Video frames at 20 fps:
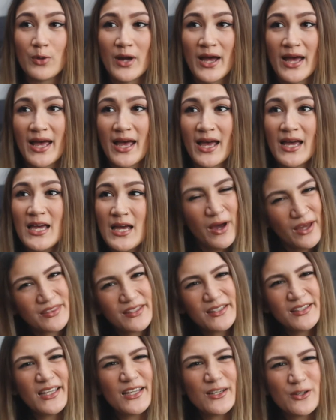wear, but I
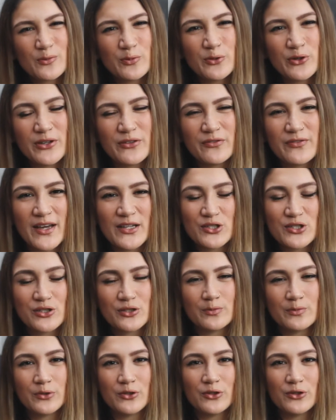think they look pretty
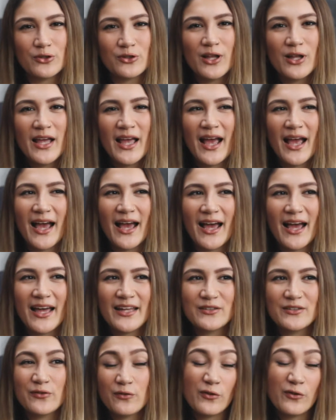fashionable,
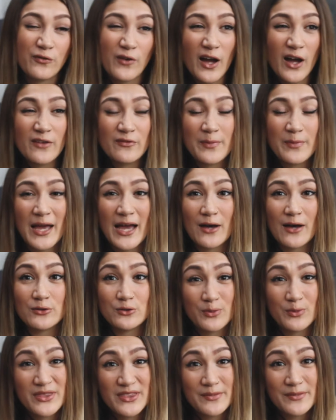and for
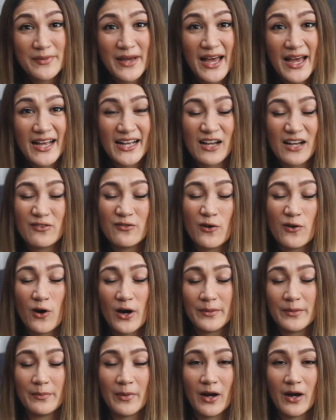£5 with the bag, I
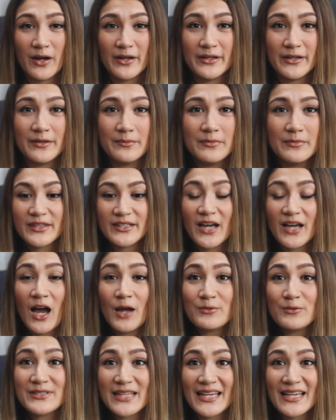thought I'd buy them. The
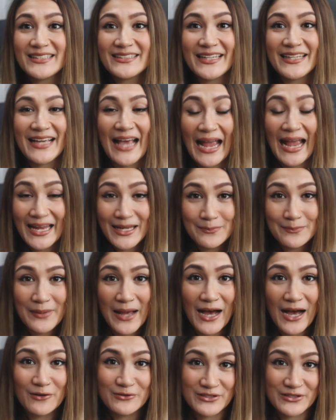guy was asking £8
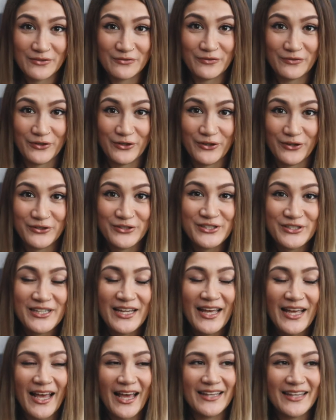at first,
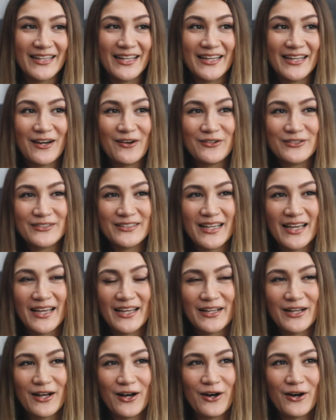and then I was
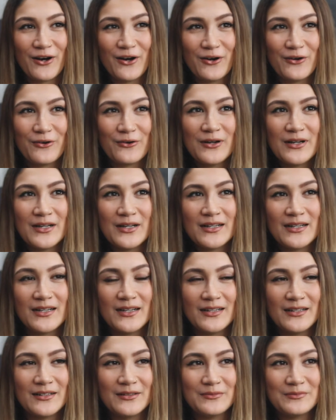like, oh,
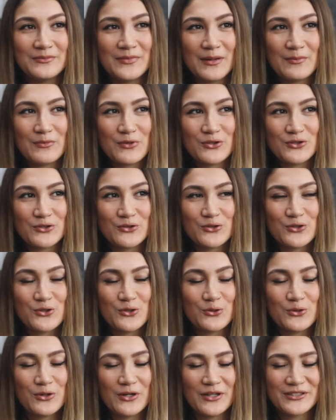I'm not so
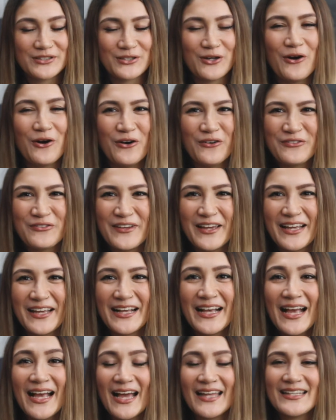sure sort of
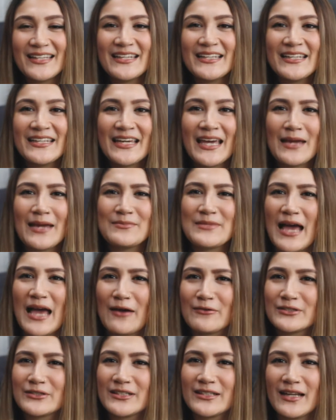thing, and then he came
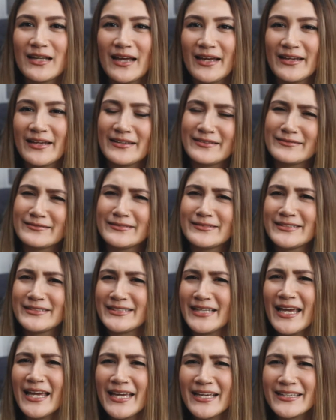down to like
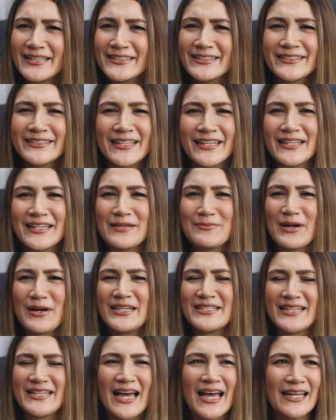£6, and then
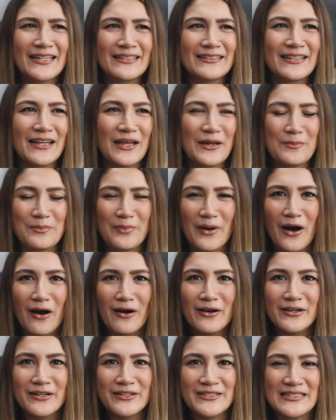my dad like
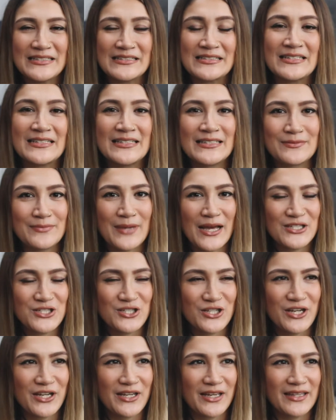bartered and did his
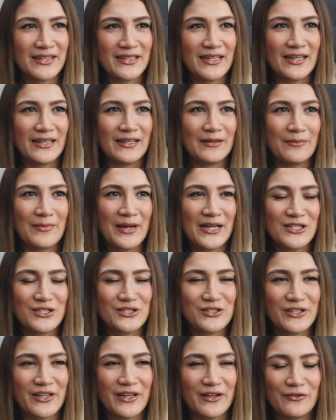magic and then
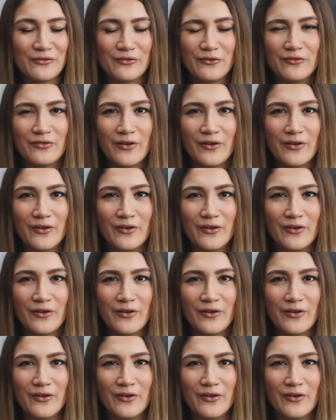managed to get it for